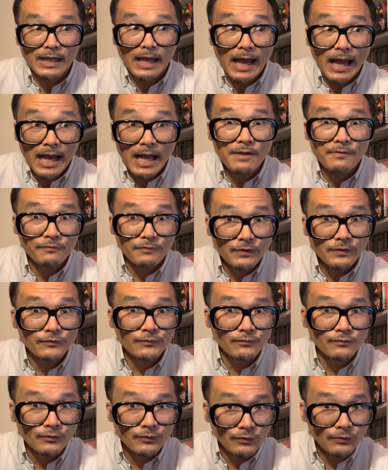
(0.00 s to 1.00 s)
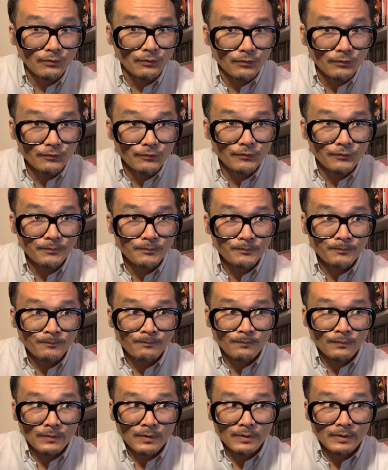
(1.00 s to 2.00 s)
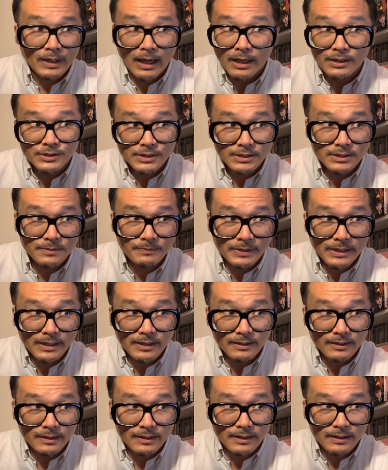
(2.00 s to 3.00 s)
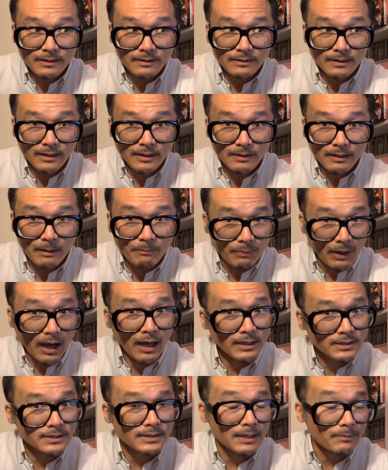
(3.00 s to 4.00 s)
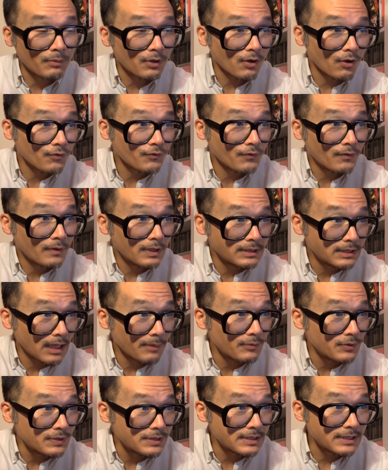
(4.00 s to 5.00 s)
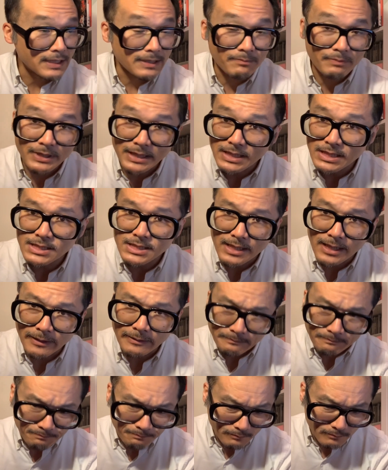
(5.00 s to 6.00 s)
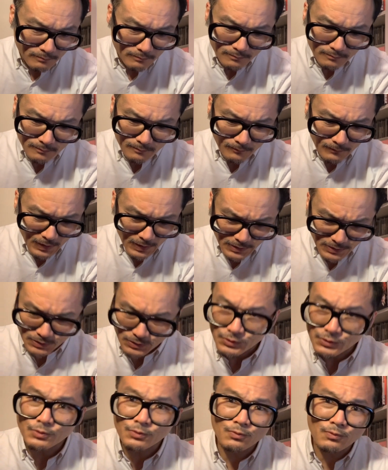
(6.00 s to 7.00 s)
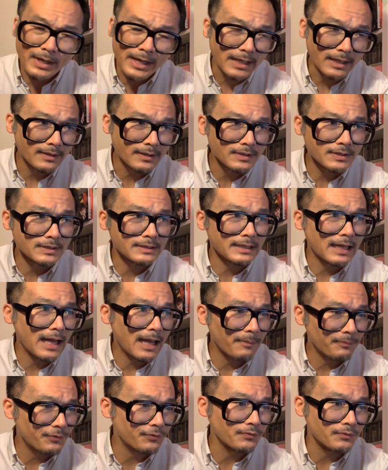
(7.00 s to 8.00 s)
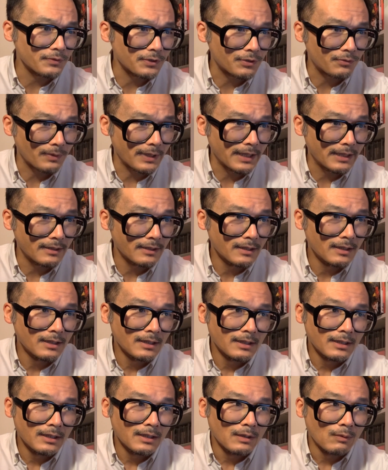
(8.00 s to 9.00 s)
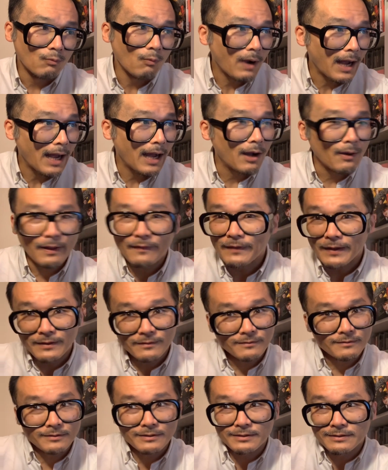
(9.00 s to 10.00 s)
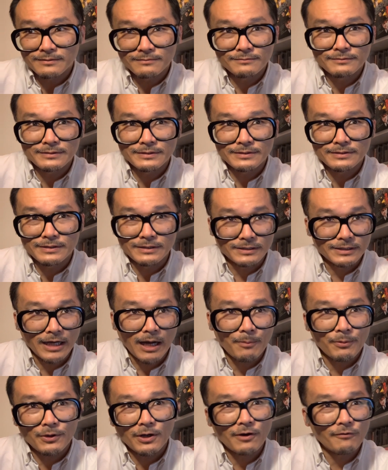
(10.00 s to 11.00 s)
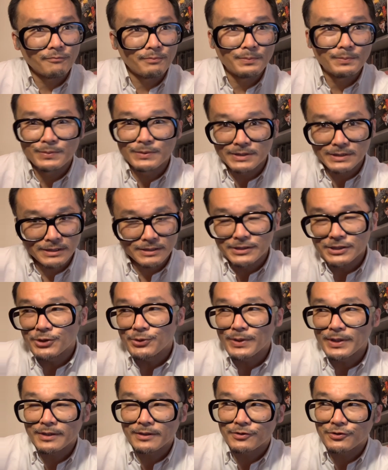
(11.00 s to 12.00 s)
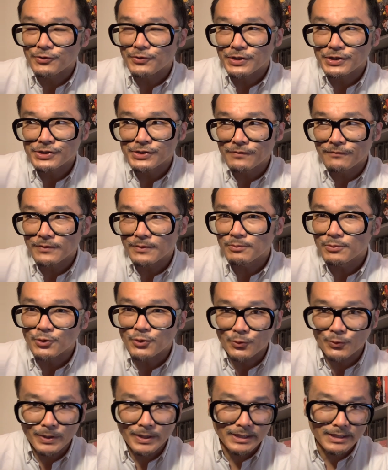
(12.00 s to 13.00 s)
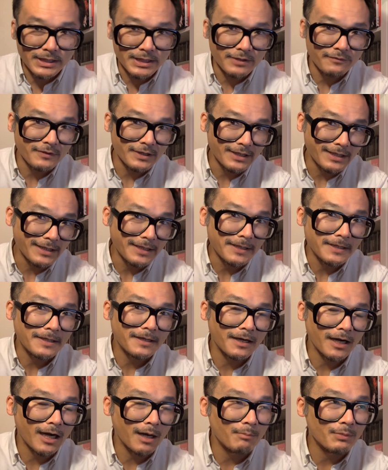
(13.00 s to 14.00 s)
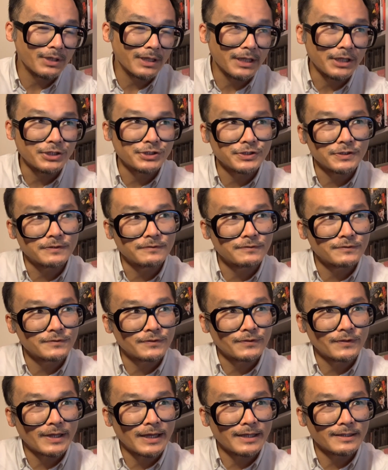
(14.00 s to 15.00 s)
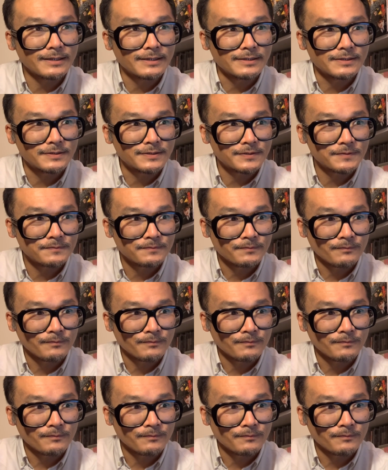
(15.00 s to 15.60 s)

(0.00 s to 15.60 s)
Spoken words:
have this news not just be a box set, but also a WCP set, this is great. This is absolutely great. Wow. And then to top it off, continuing the tradition of the Blu-ray DVD combination. So that's